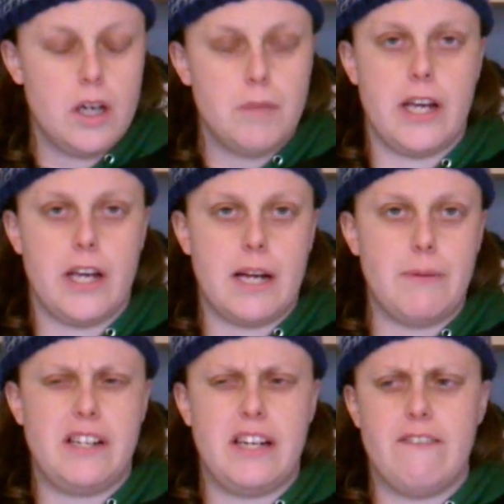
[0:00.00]
particularly
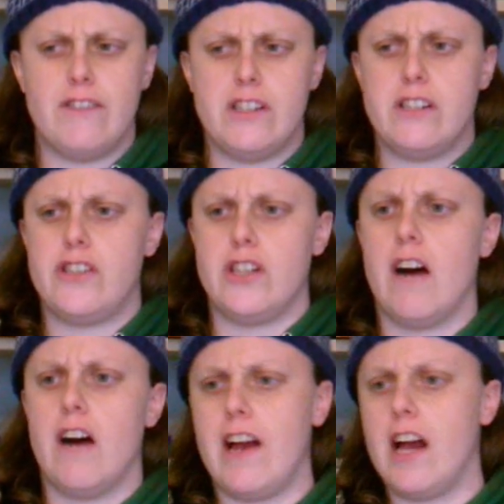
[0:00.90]
with the different
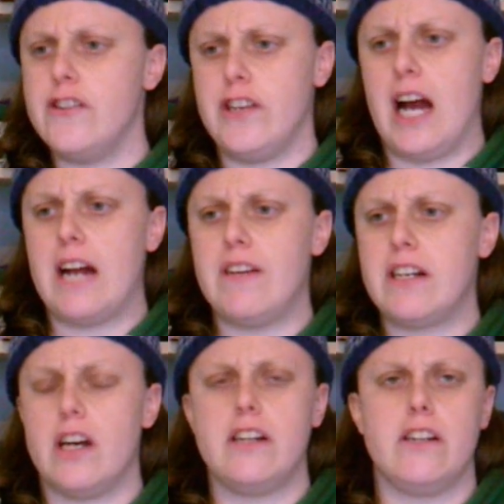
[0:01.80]
scenarios. You had
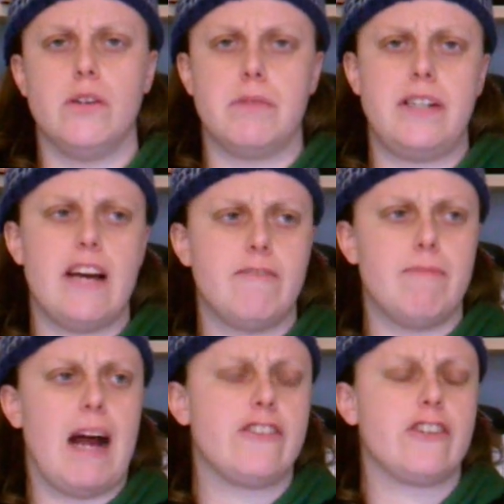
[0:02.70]
things like the normal
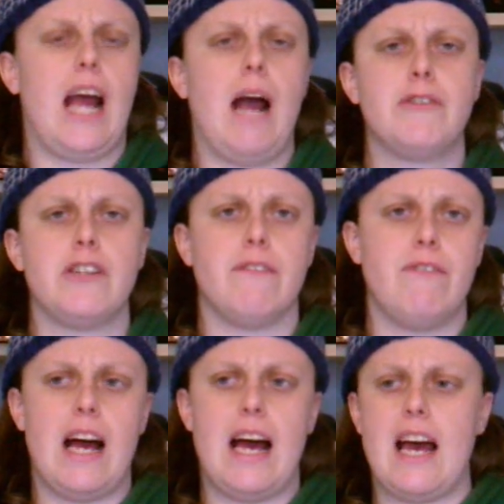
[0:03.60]
deathmatch, capture the
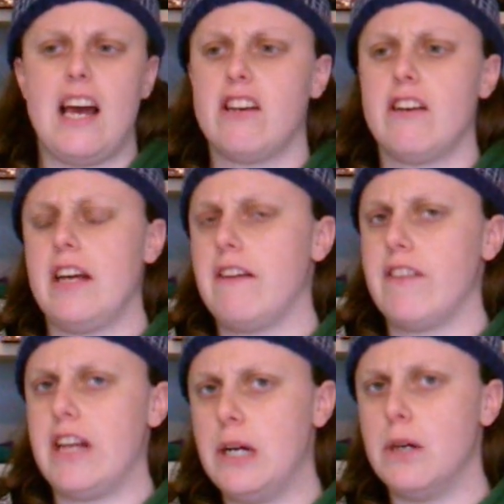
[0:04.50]
flag, king of
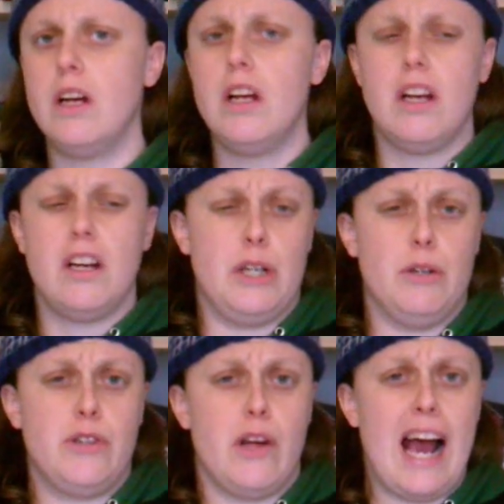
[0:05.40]
a hill. You
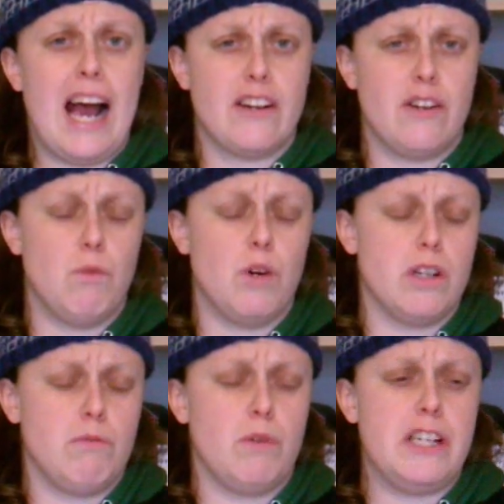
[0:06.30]
also had
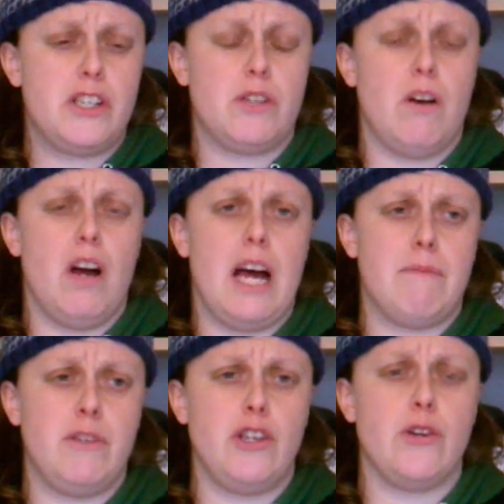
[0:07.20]
one which
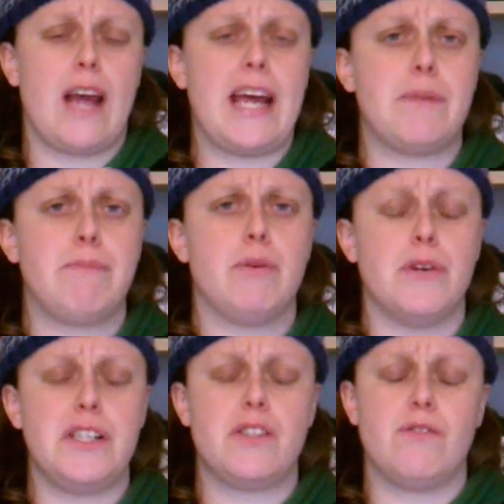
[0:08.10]
you gained
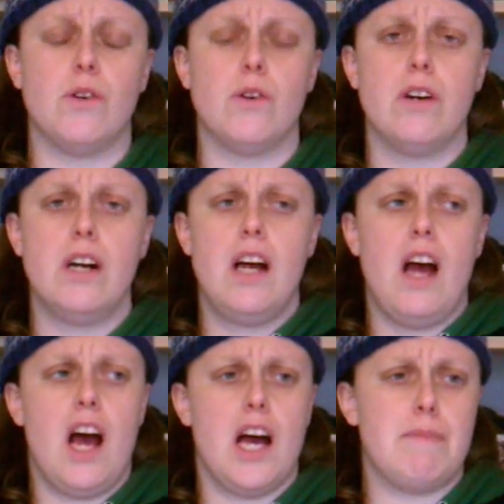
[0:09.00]
points for
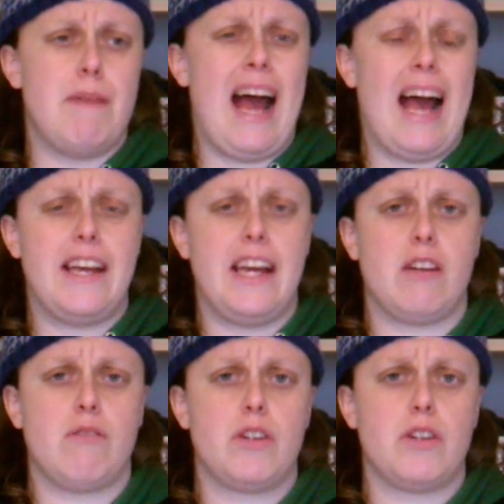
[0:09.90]

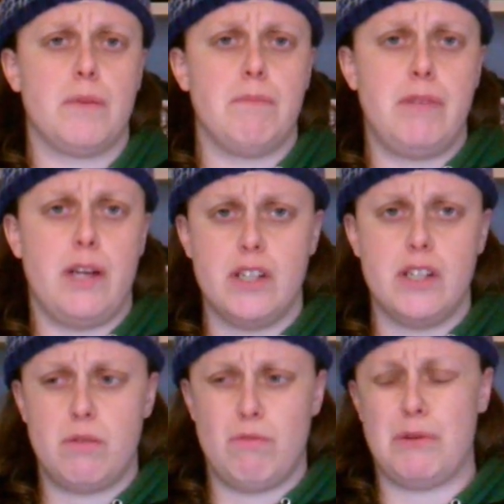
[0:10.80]
hacking
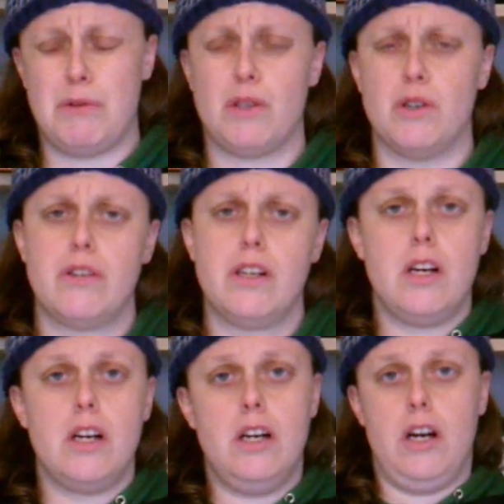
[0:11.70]
computers, which was called
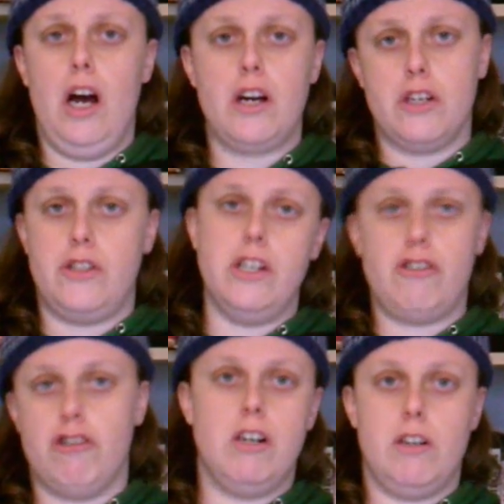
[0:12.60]
Hacker
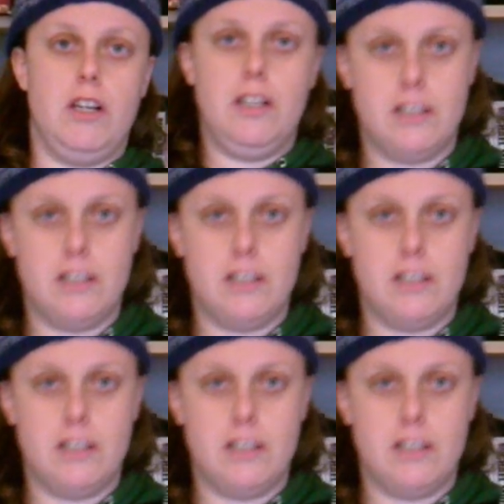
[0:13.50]
Central.